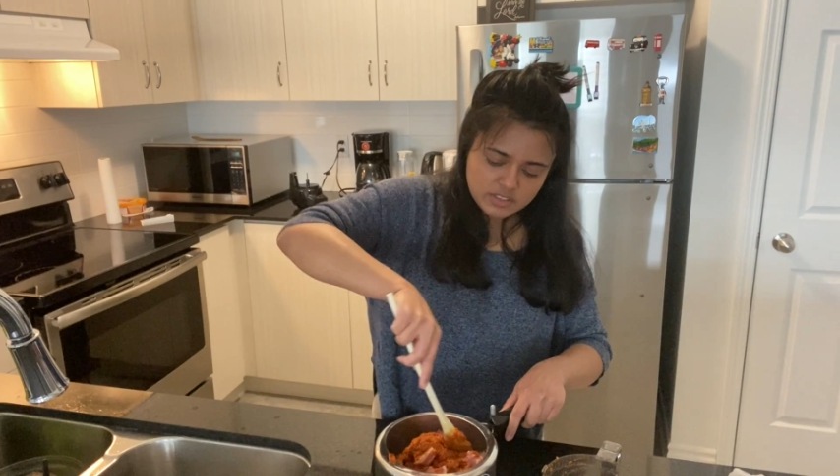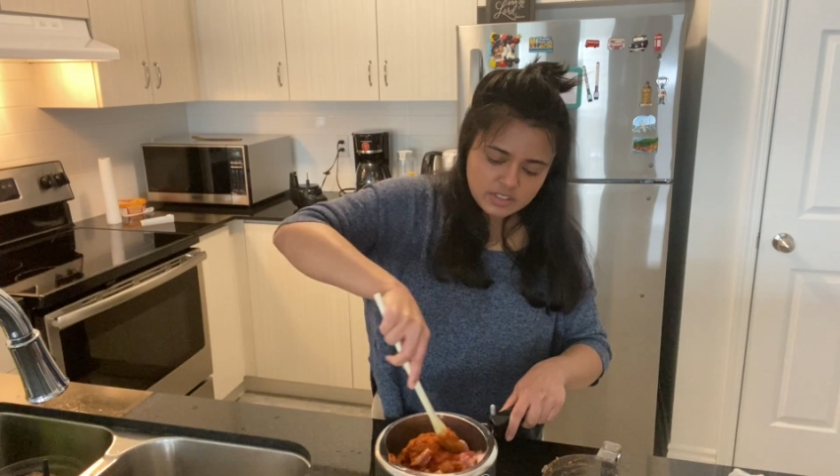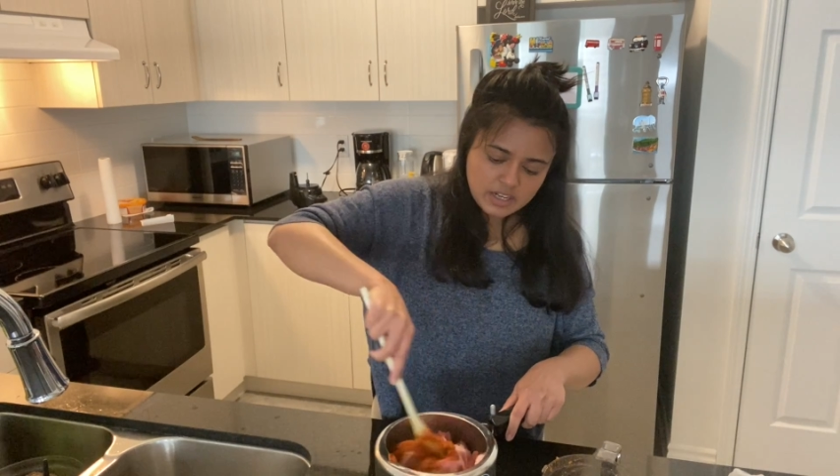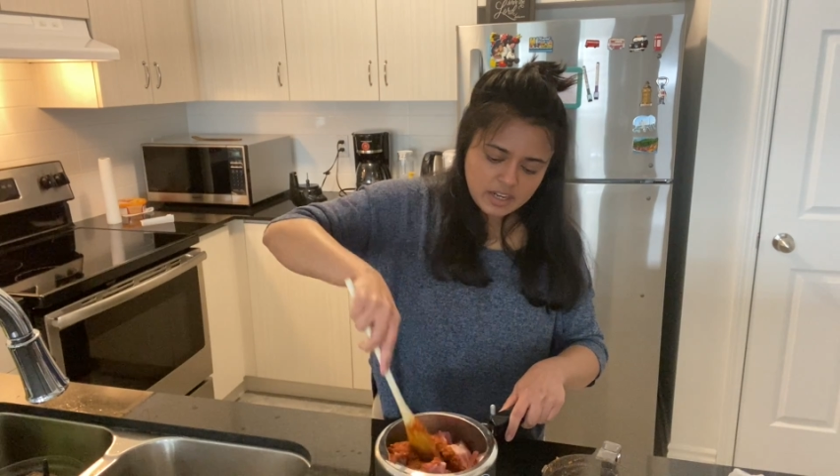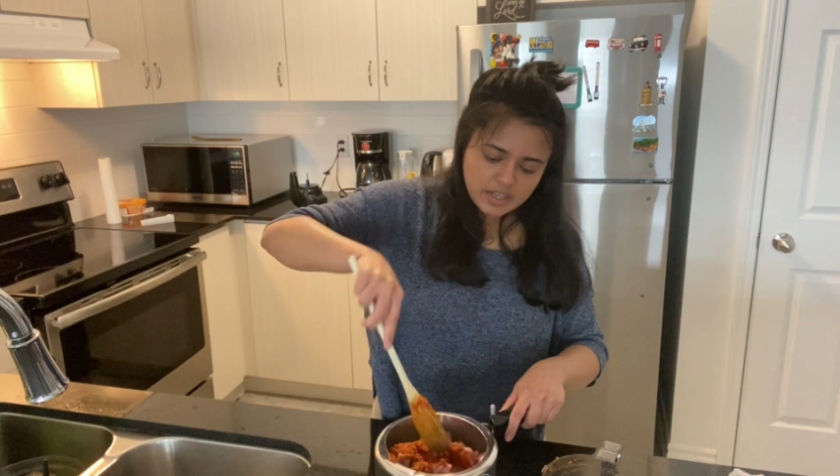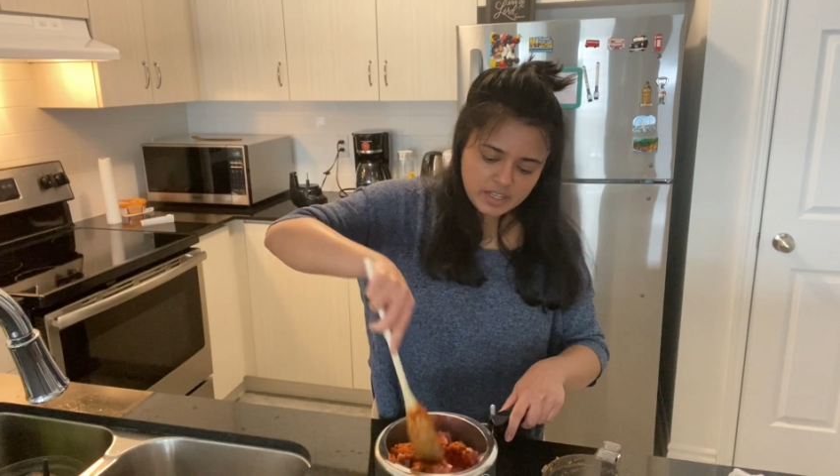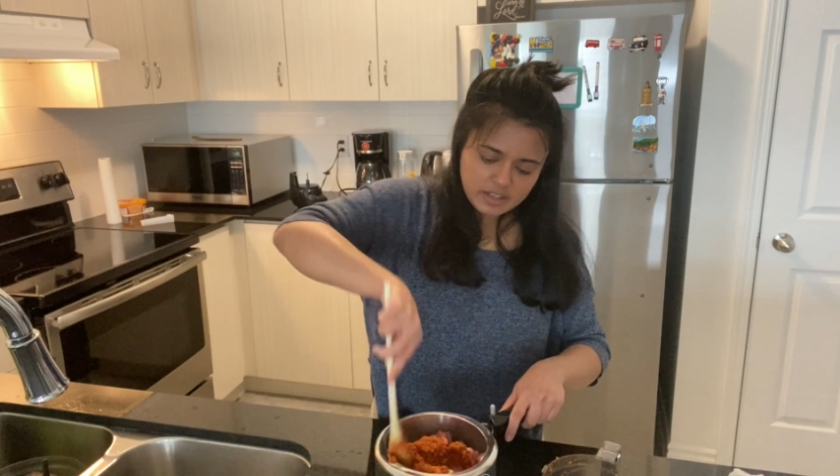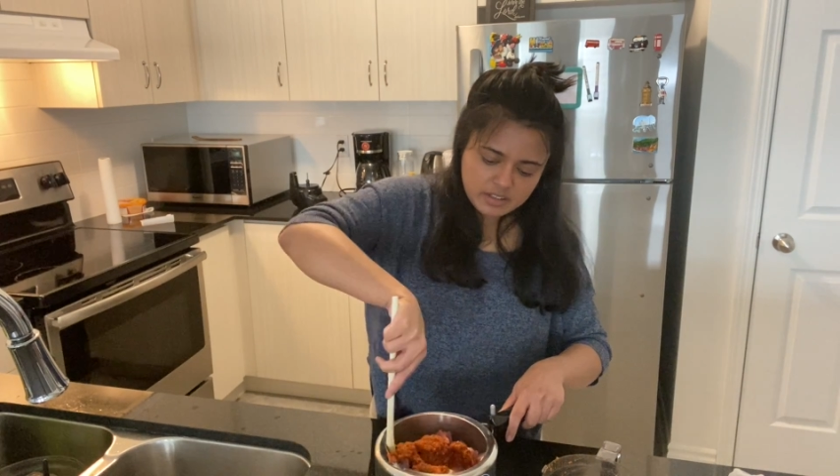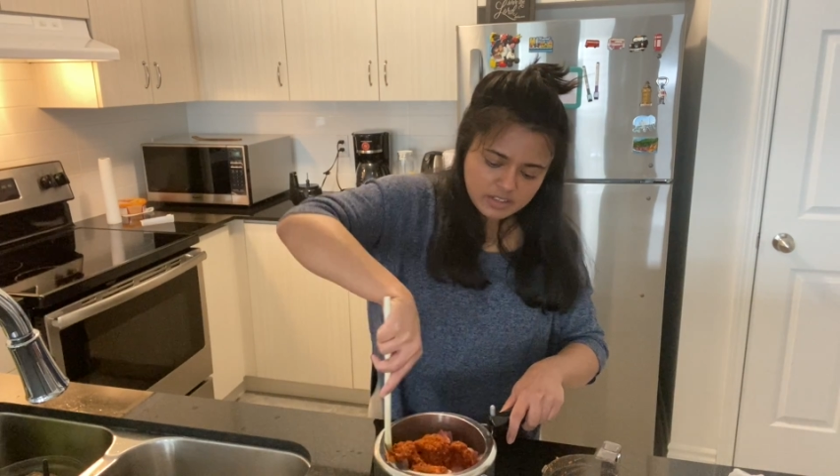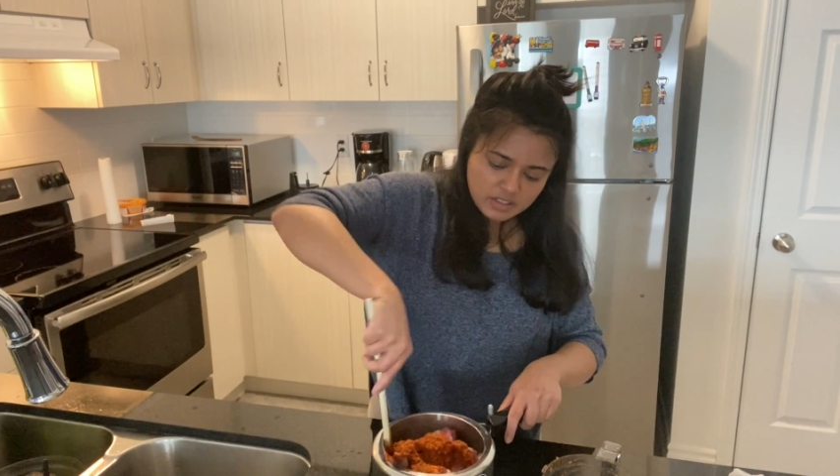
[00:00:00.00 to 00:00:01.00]
that I
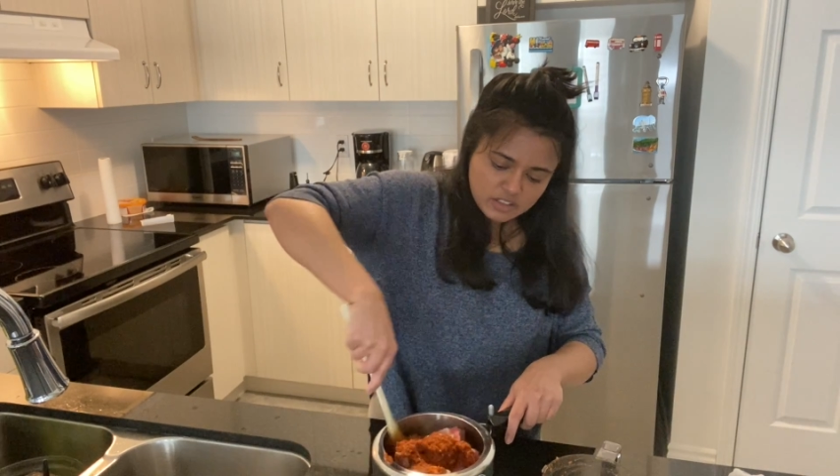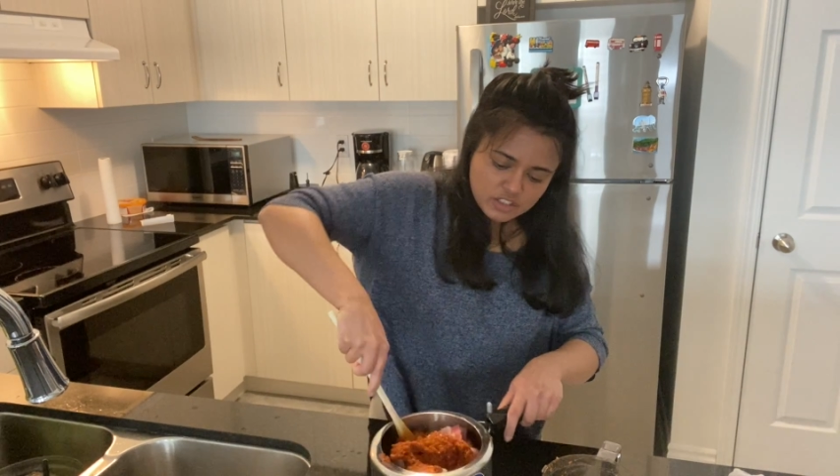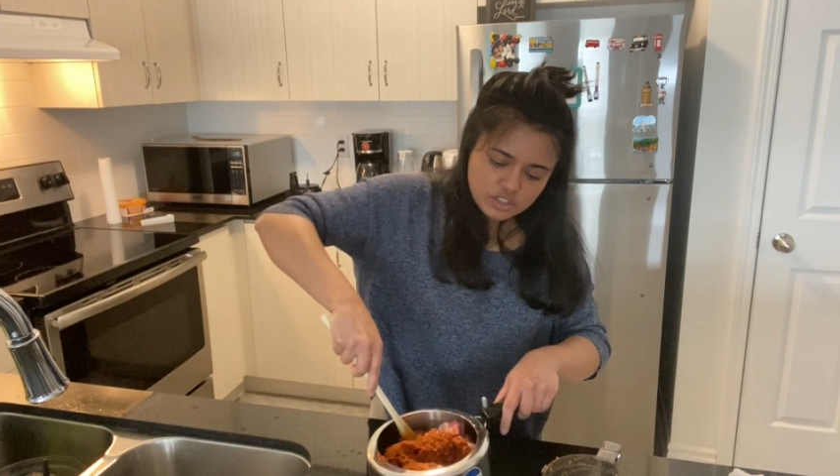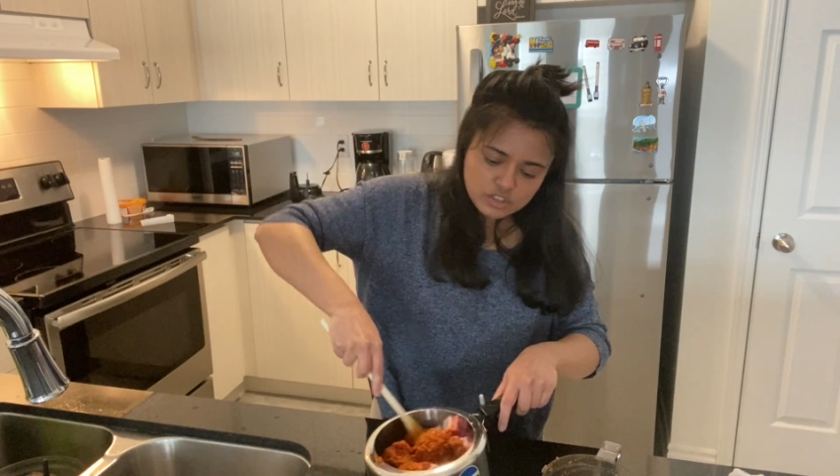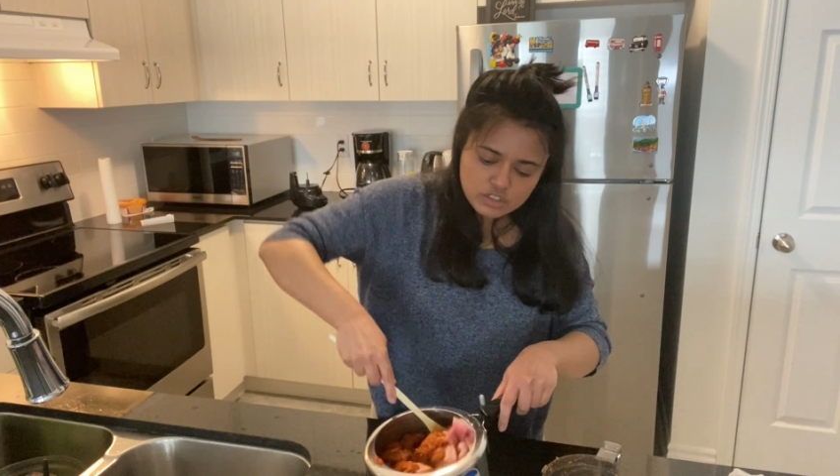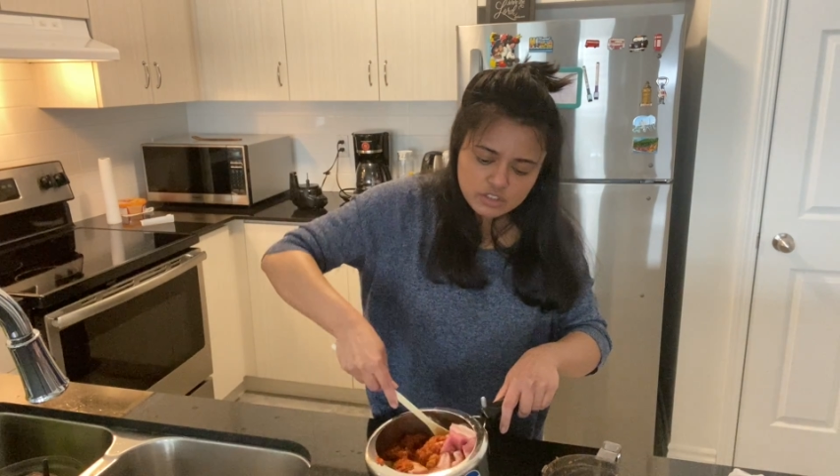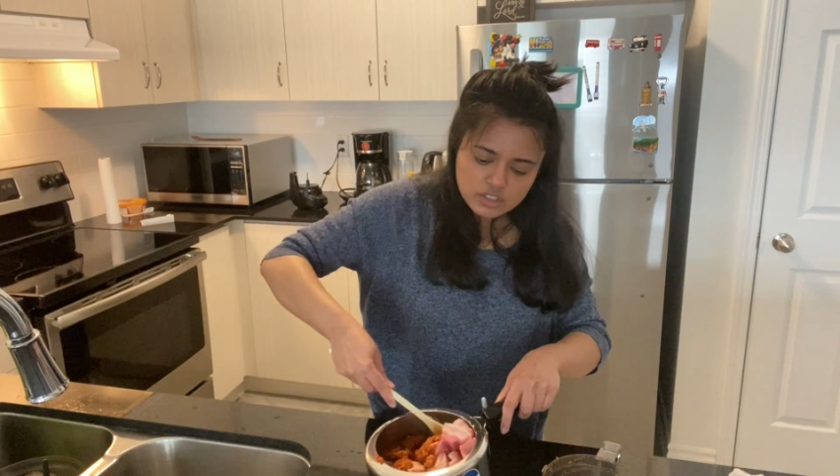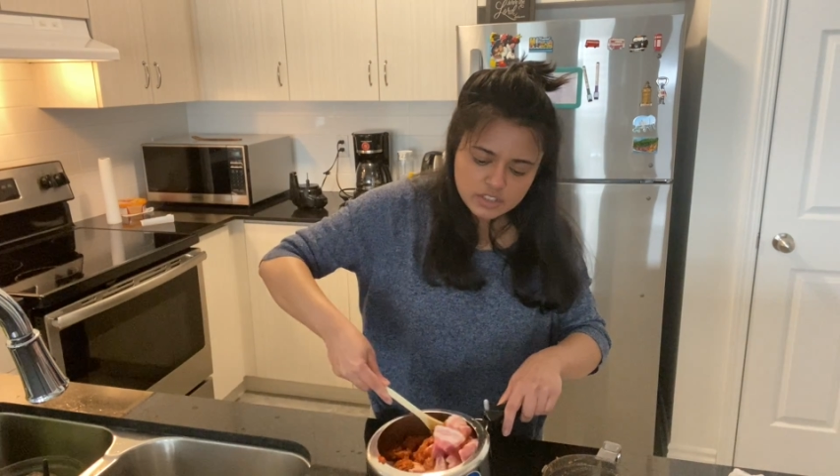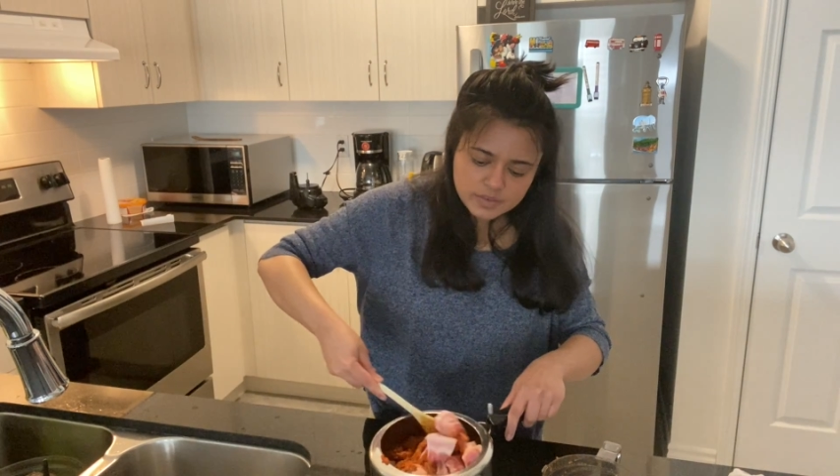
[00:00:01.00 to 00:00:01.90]
learned to cook,